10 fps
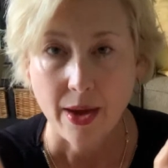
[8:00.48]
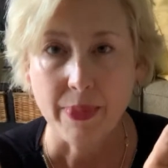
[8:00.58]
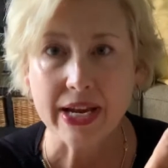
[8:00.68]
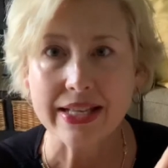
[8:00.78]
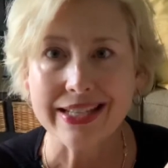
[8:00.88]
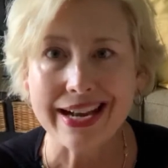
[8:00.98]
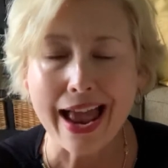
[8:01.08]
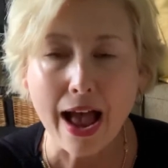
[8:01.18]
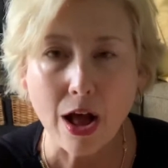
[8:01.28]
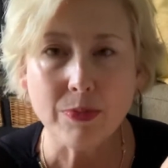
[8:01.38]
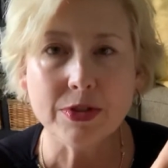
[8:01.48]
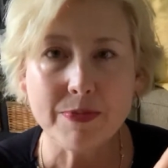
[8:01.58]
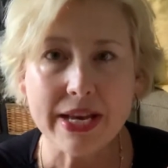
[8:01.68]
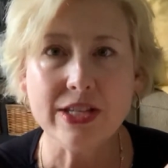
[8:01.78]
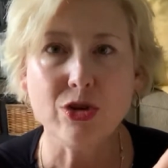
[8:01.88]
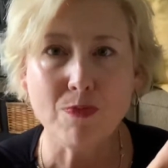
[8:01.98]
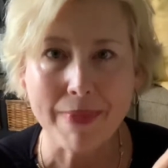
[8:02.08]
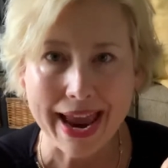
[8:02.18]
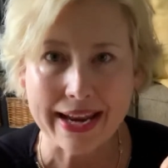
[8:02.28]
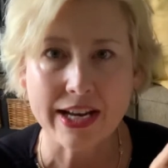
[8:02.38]
because it helps me to
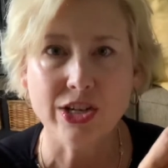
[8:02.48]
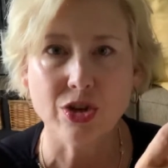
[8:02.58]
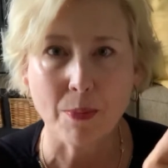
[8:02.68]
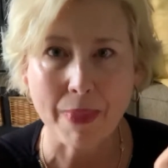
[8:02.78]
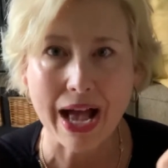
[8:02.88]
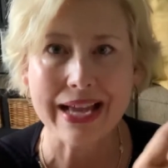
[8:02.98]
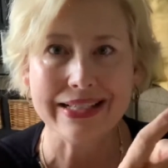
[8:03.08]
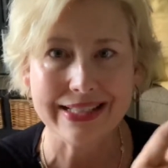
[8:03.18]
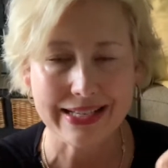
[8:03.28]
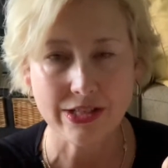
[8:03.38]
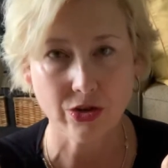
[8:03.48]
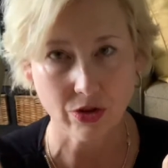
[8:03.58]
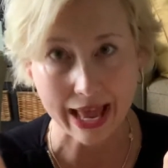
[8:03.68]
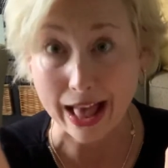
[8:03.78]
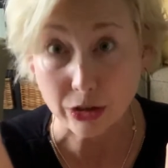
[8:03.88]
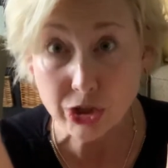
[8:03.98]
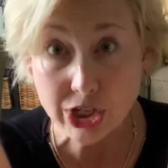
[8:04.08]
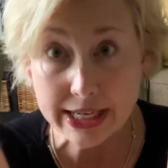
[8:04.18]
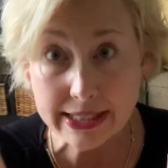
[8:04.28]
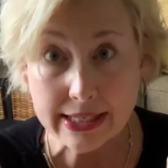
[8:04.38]
manage my seasonal
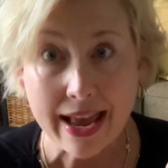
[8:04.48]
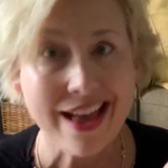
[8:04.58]
allergies